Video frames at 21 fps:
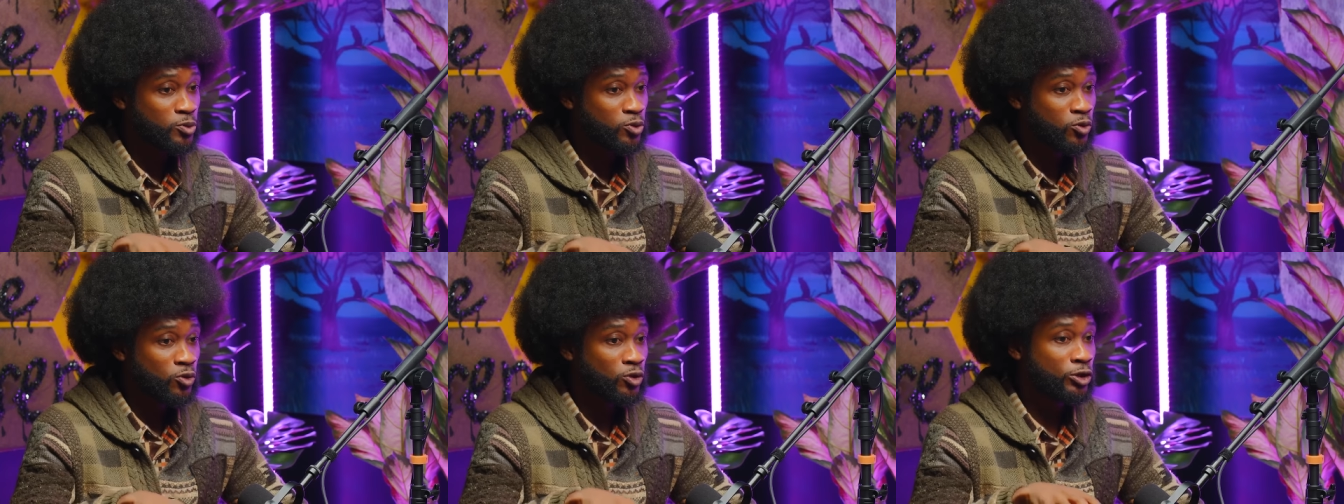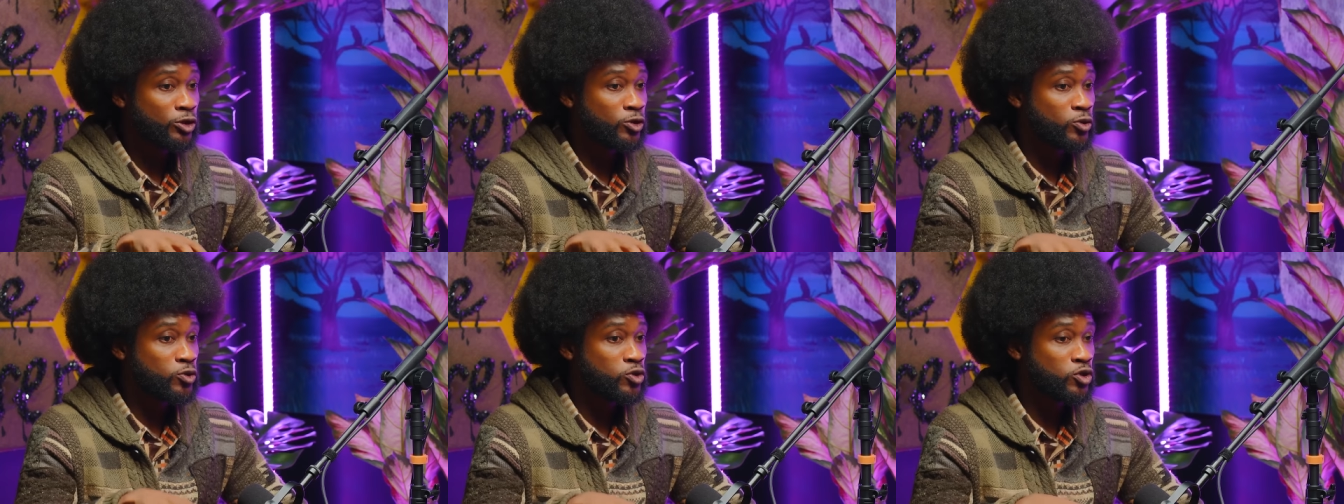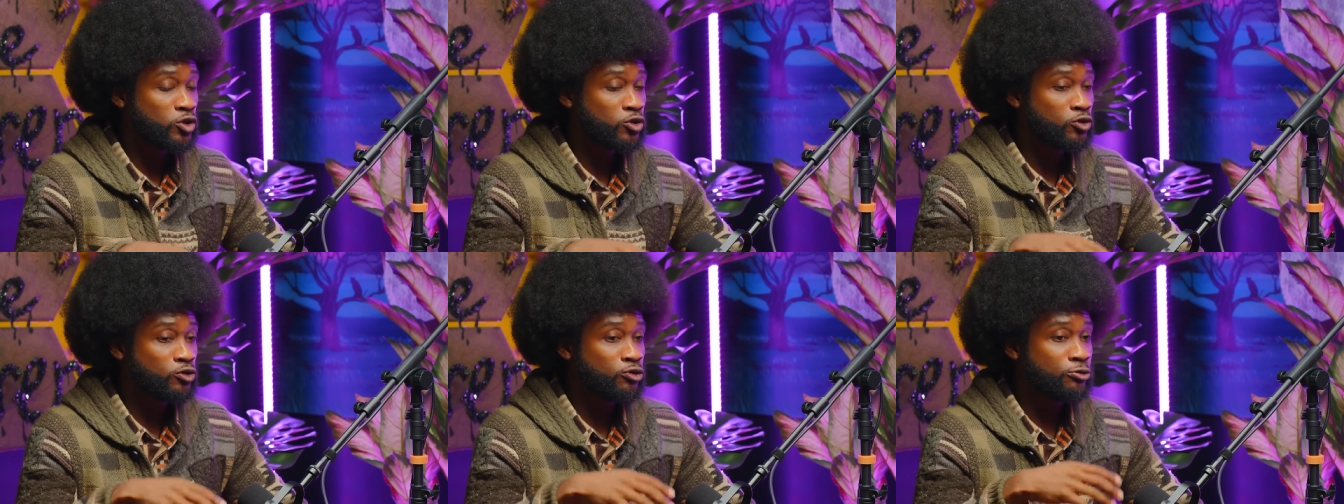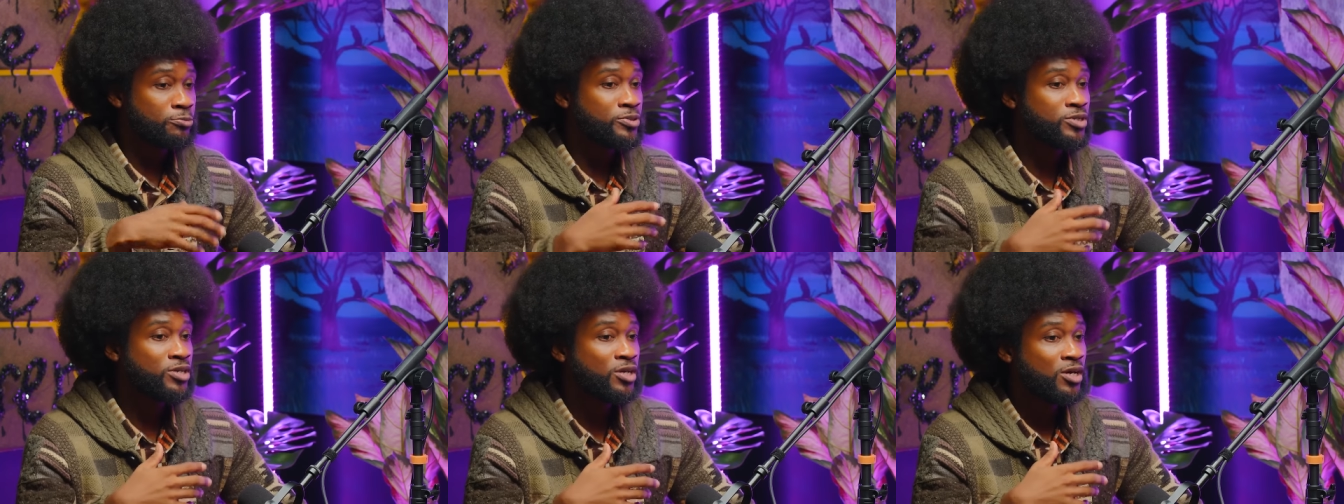all of those
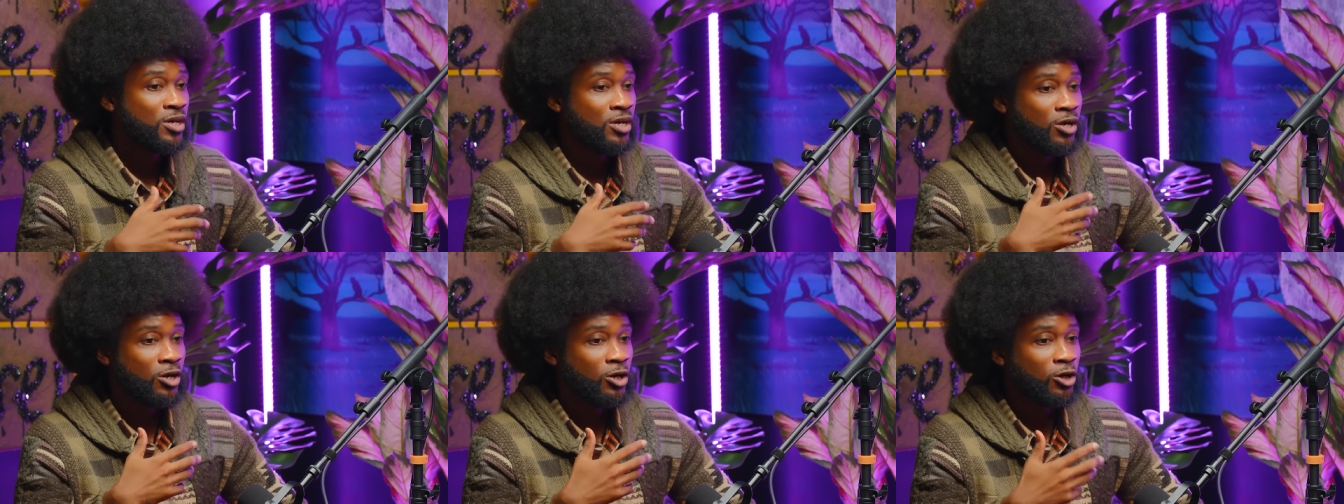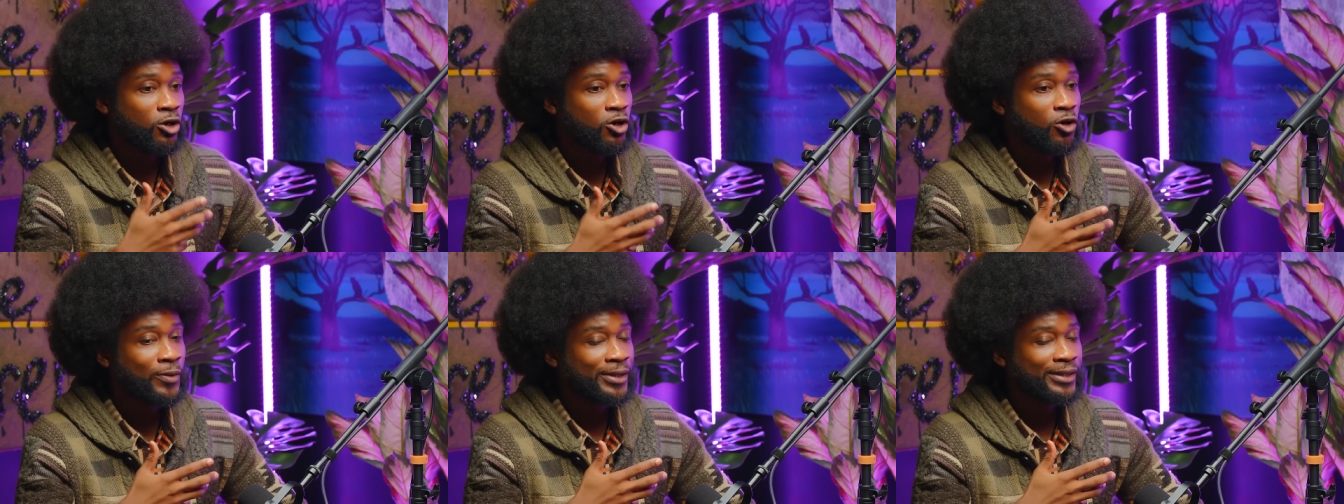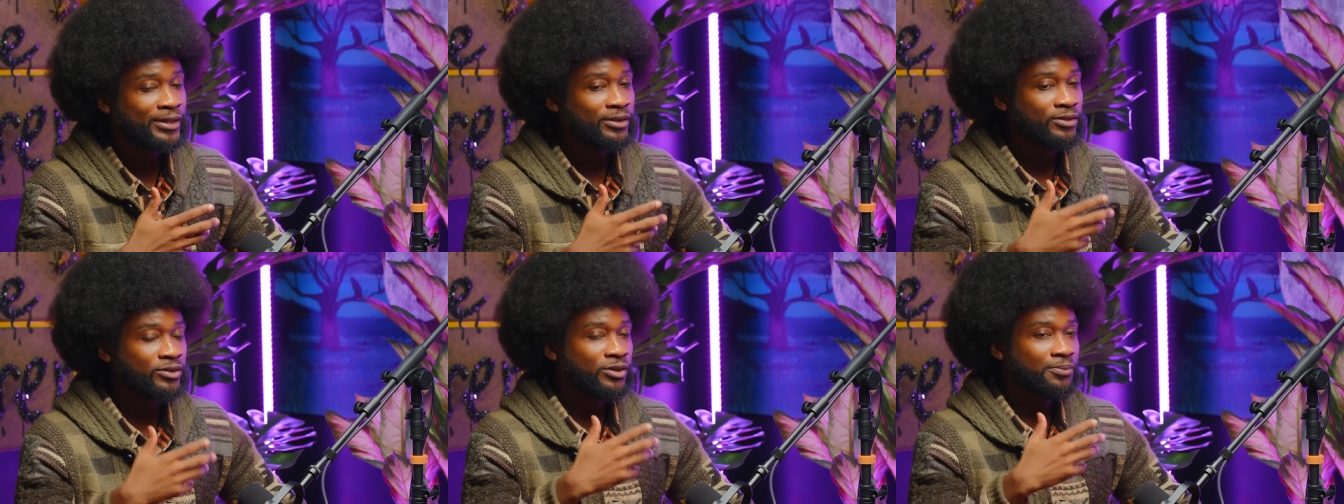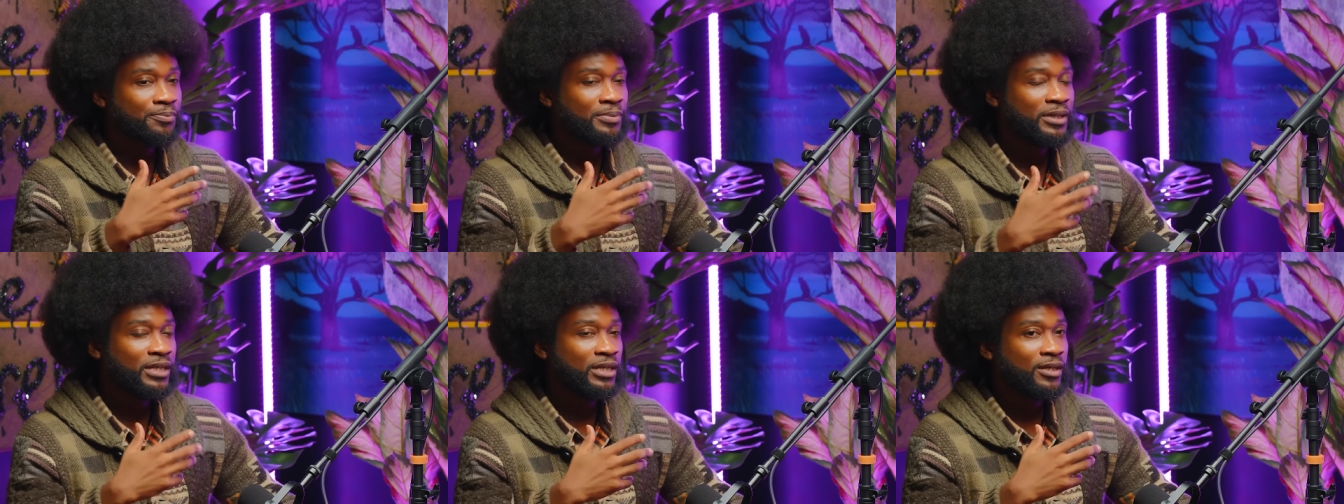herbs are going to
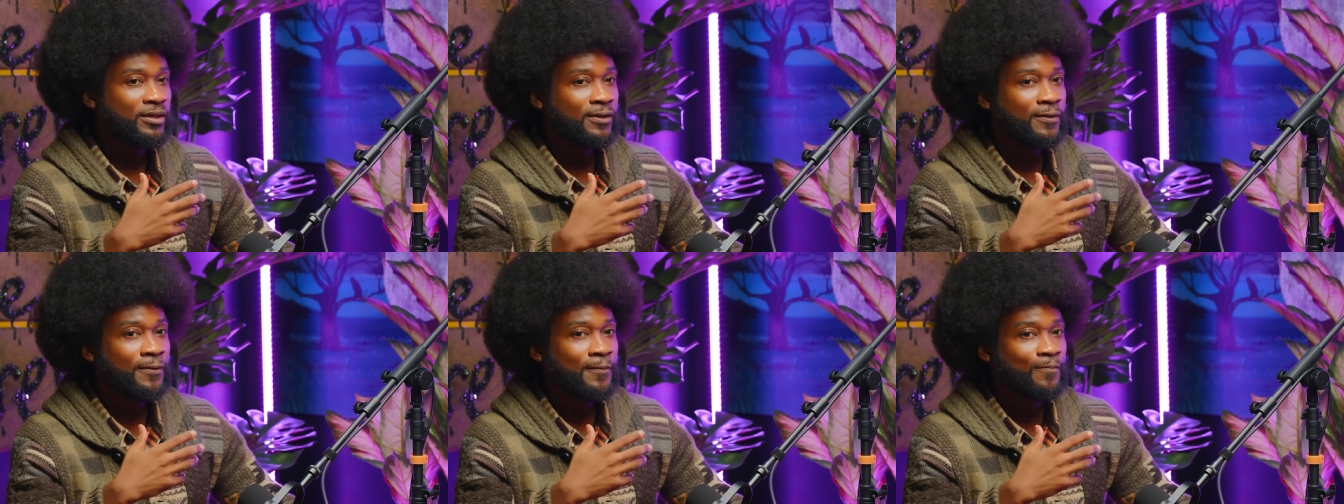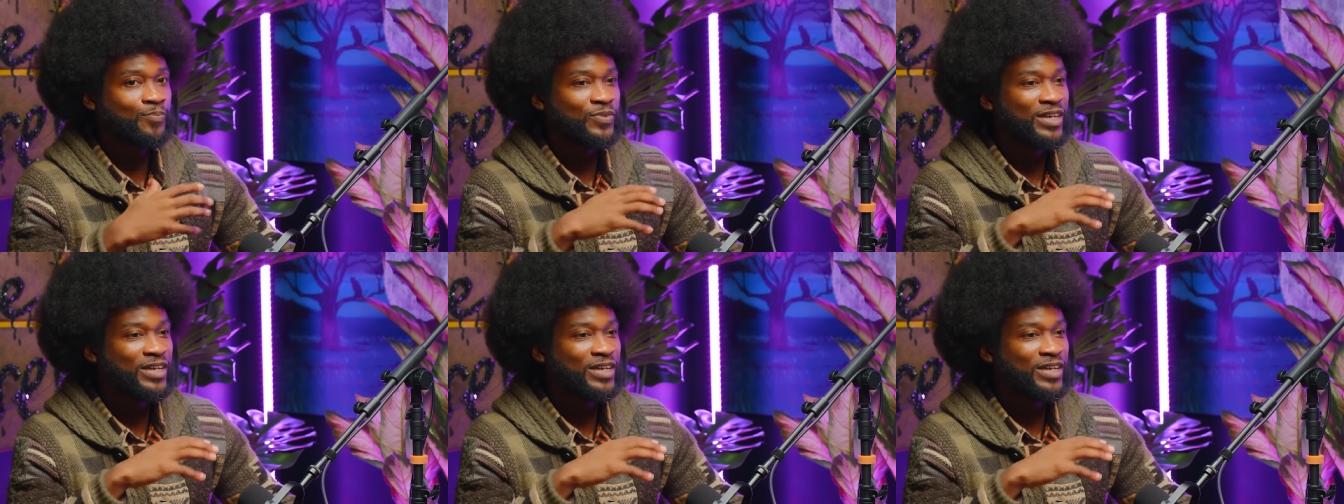be